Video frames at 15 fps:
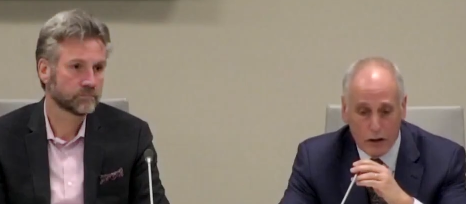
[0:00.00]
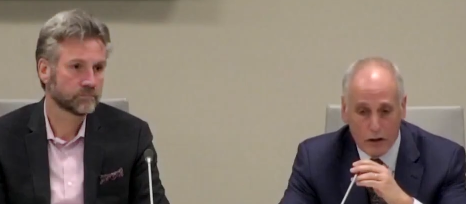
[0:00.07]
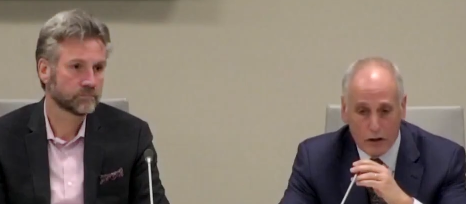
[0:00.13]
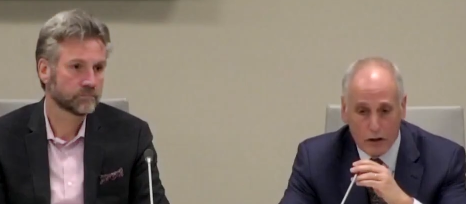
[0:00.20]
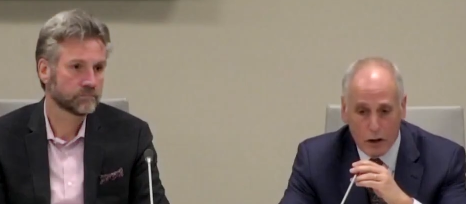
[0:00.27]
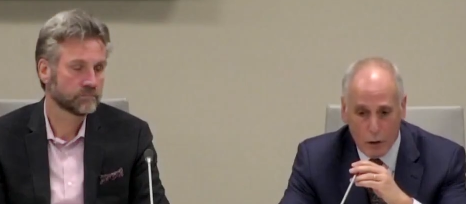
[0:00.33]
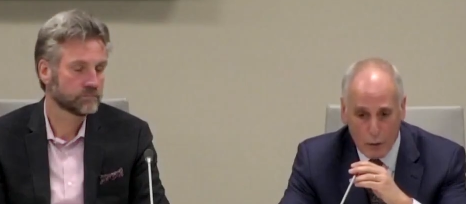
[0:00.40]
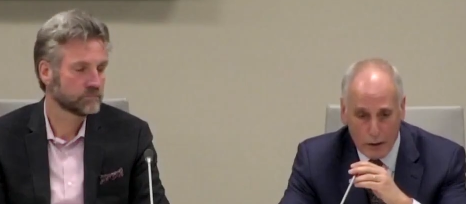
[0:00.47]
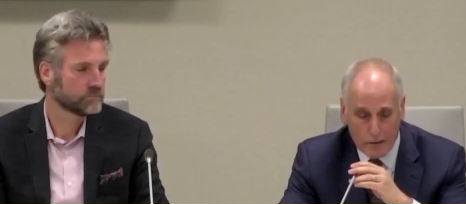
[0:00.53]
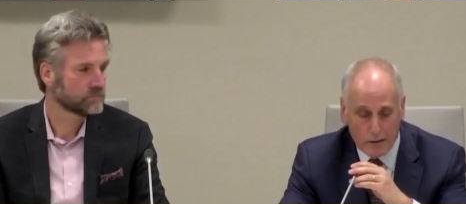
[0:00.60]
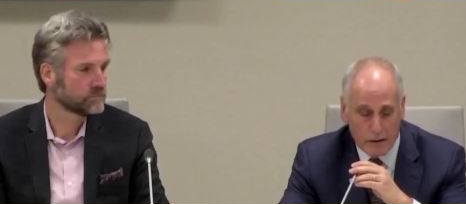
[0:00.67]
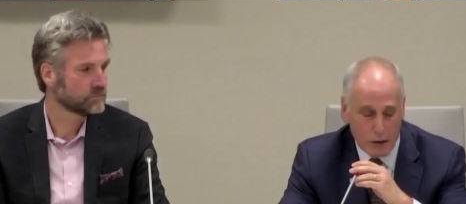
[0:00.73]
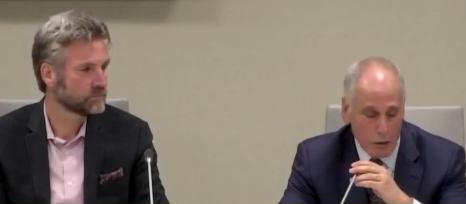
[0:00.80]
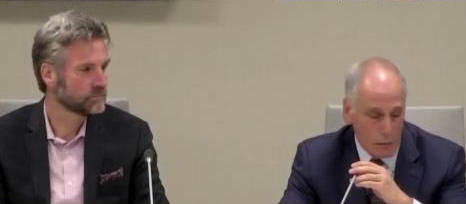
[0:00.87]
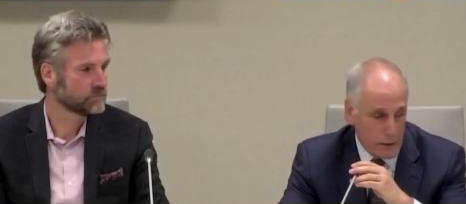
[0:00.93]
Speaker 1: going to the
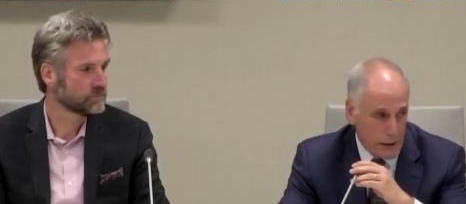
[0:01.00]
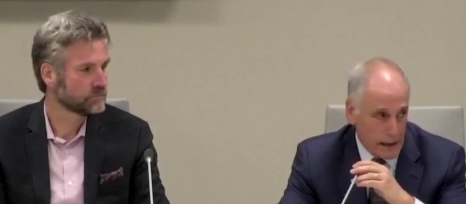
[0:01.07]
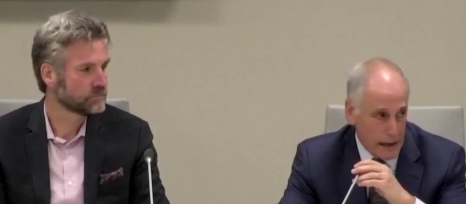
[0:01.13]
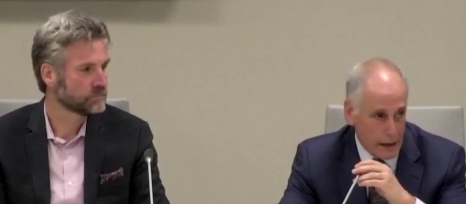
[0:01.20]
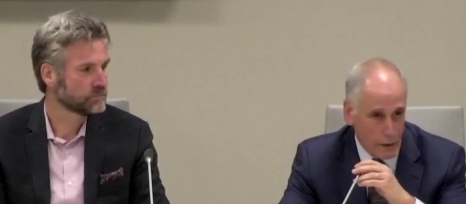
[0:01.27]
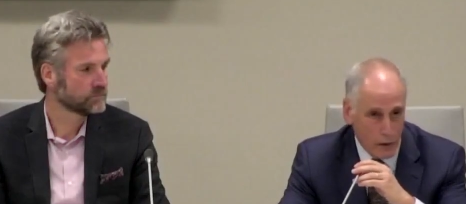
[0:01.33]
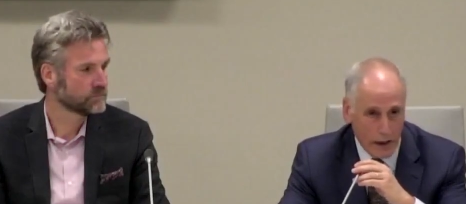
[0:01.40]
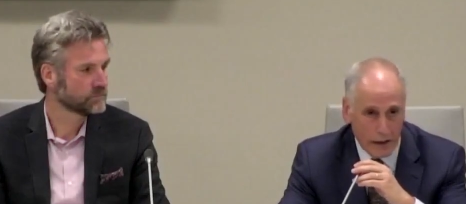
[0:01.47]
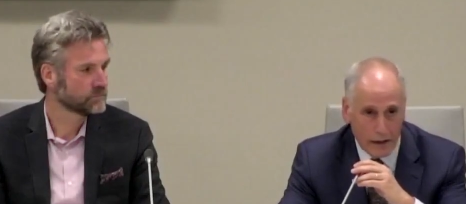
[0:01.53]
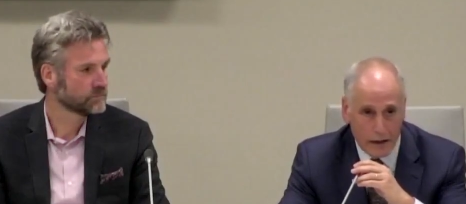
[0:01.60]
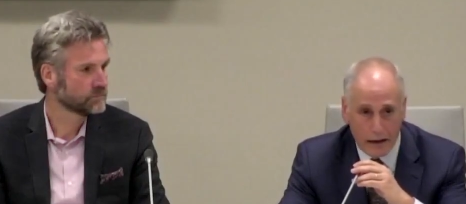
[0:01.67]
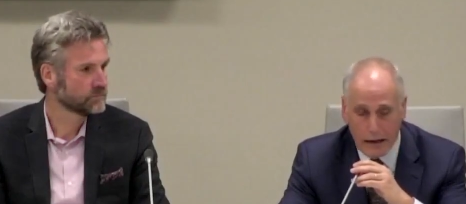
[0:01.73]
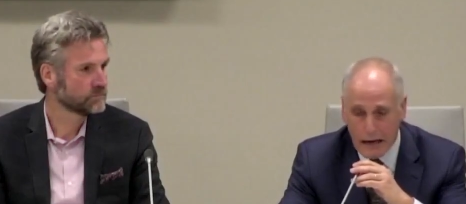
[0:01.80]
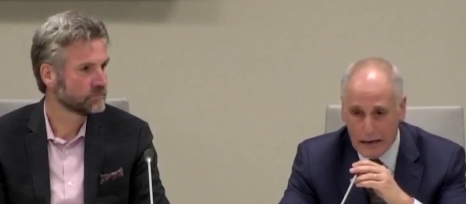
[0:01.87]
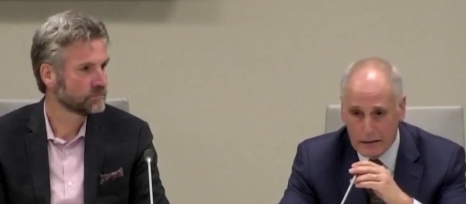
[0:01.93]
open gangway
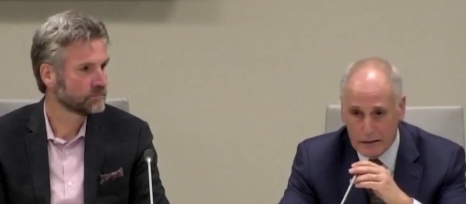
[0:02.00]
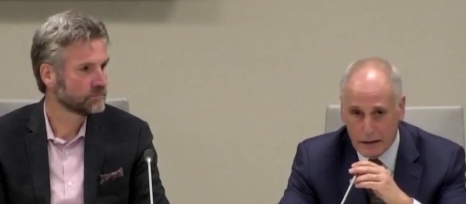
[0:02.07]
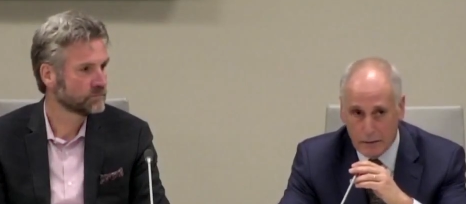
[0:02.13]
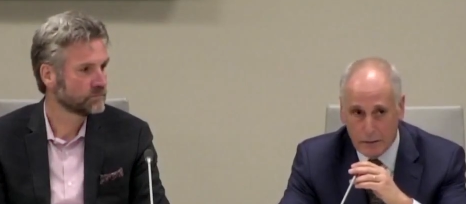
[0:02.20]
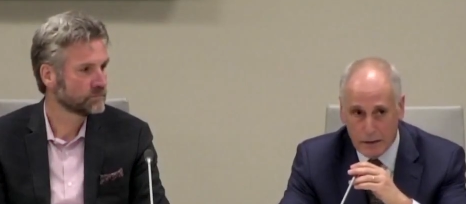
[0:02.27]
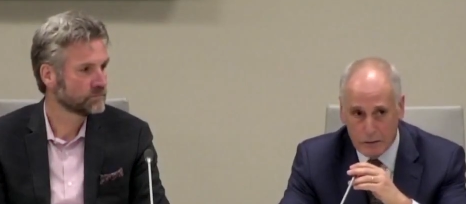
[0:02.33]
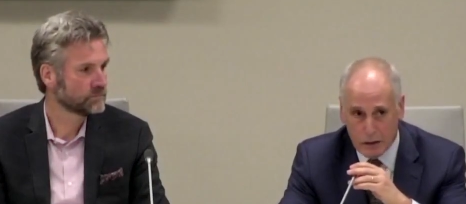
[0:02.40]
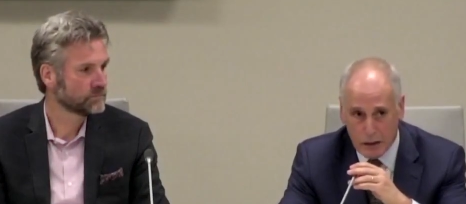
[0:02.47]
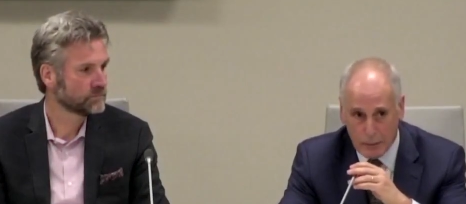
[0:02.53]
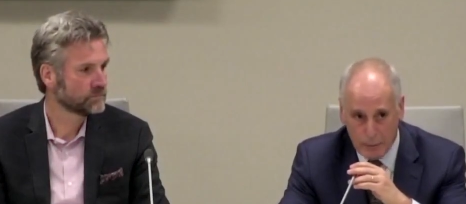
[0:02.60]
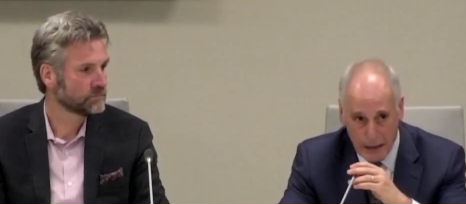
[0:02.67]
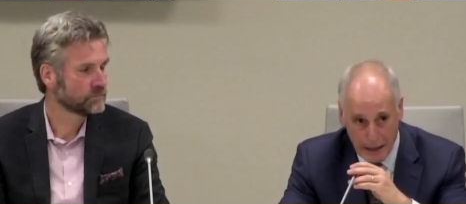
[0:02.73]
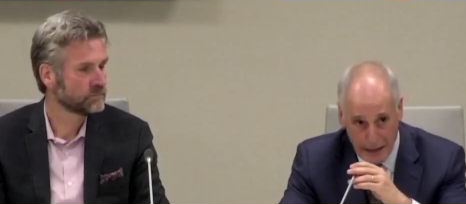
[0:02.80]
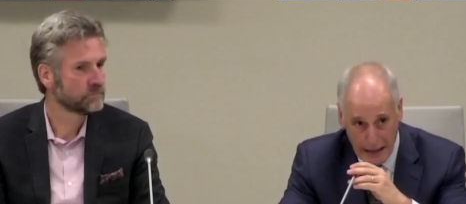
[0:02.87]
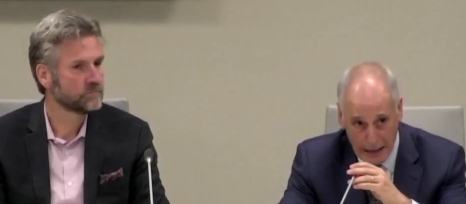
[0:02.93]
concept is going to be a
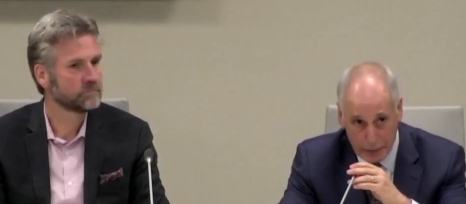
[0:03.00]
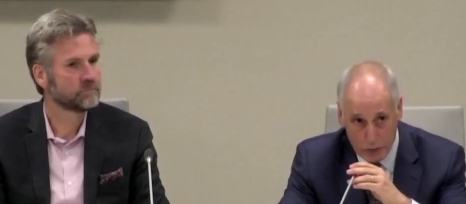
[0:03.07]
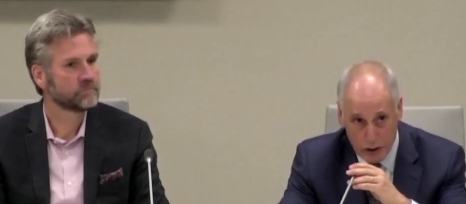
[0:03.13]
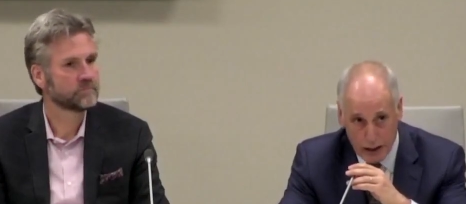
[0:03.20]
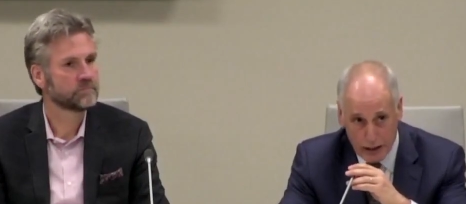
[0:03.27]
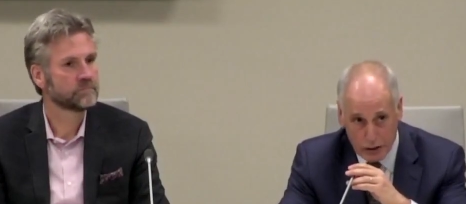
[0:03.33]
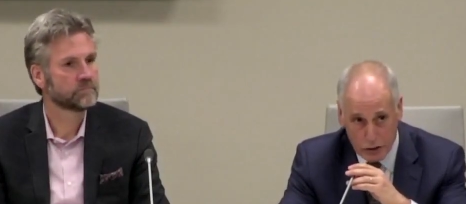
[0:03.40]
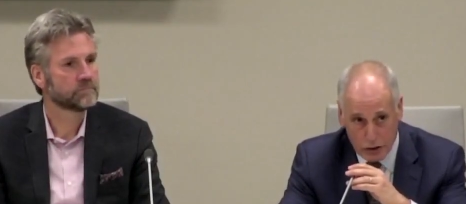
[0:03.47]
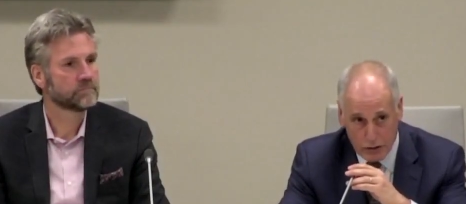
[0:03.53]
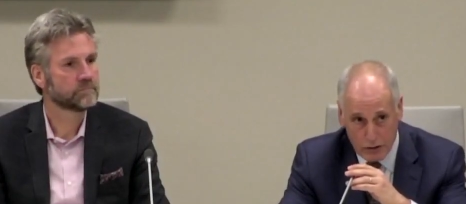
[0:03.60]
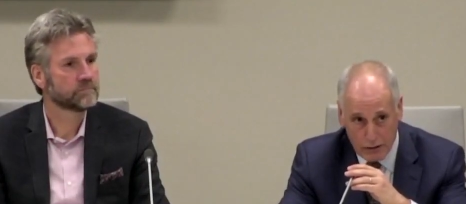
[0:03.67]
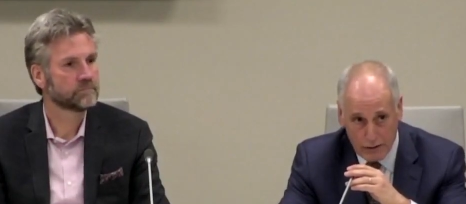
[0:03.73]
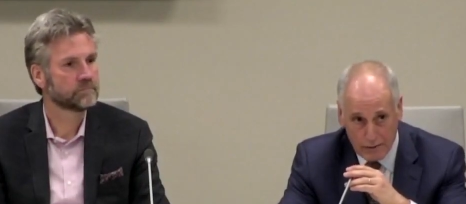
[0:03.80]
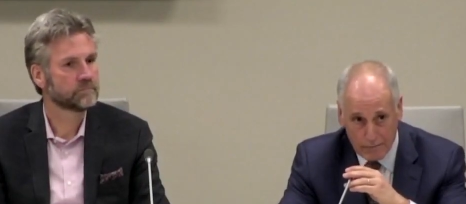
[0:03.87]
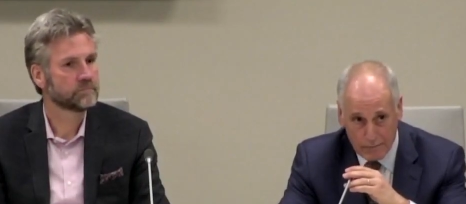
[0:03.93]
game changer
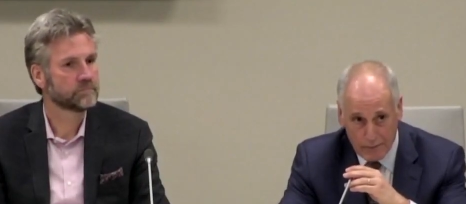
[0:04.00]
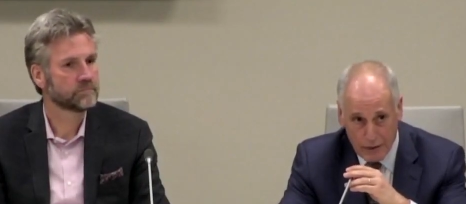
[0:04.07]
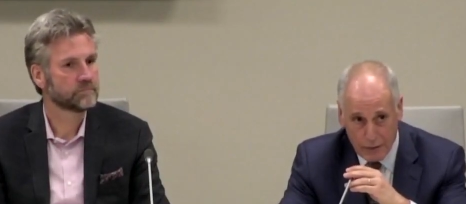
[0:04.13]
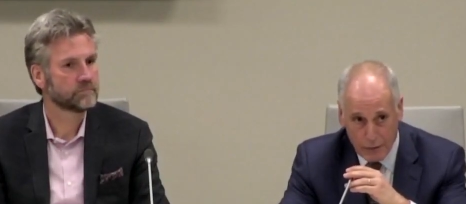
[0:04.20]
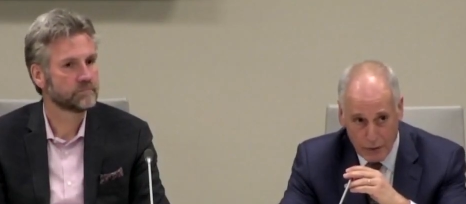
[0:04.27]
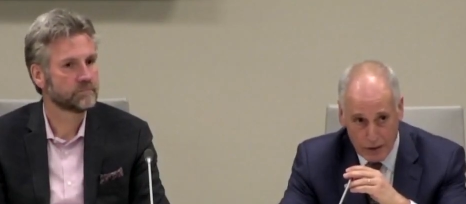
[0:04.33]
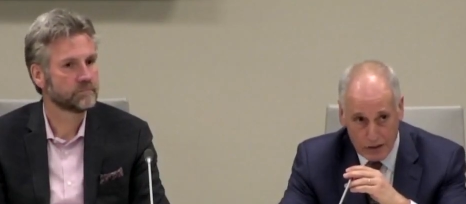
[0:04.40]
for the